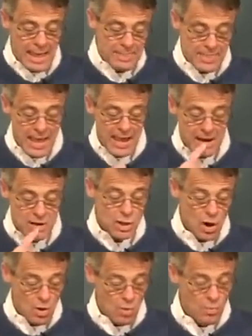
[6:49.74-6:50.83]
They
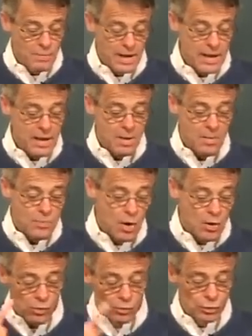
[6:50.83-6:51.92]
told me
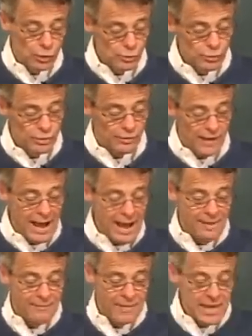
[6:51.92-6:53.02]
those who
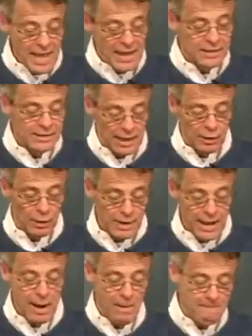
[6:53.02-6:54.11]
survived the exile are
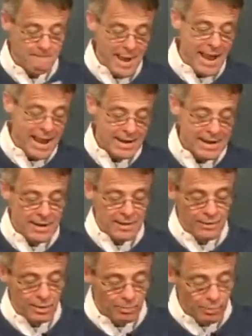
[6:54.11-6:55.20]
now back
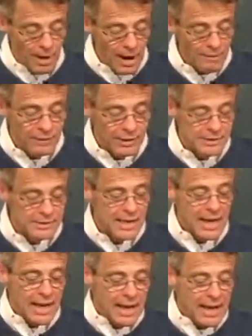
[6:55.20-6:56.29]
in the province
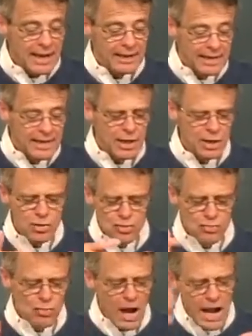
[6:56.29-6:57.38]
and in
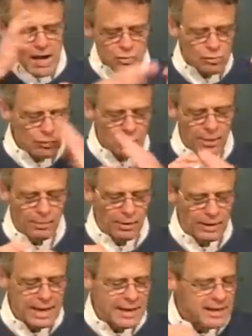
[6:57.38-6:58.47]
great trouble
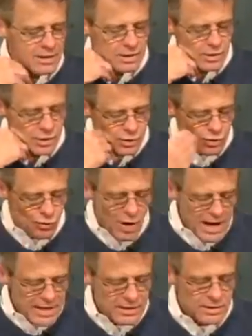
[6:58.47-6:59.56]
and in
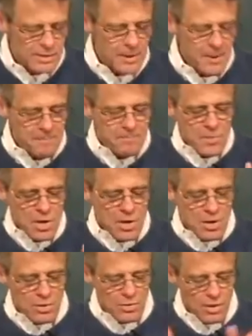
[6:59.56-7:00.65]
disgrace.
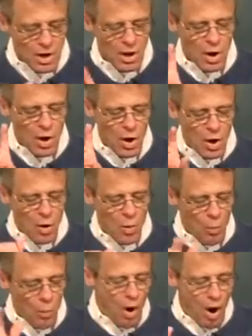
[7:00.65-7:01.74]
The
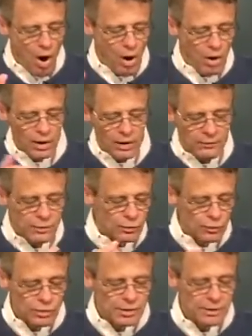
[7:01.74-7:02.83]
wall of
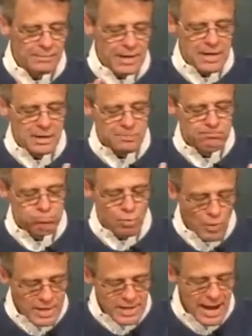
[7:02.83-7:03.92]
Jerusalem is
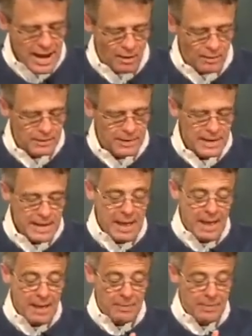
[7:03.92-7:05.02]
broken down.
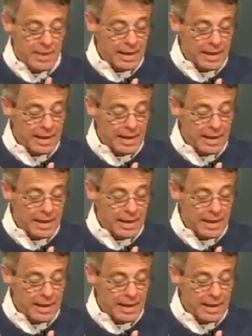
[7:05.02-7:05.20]
The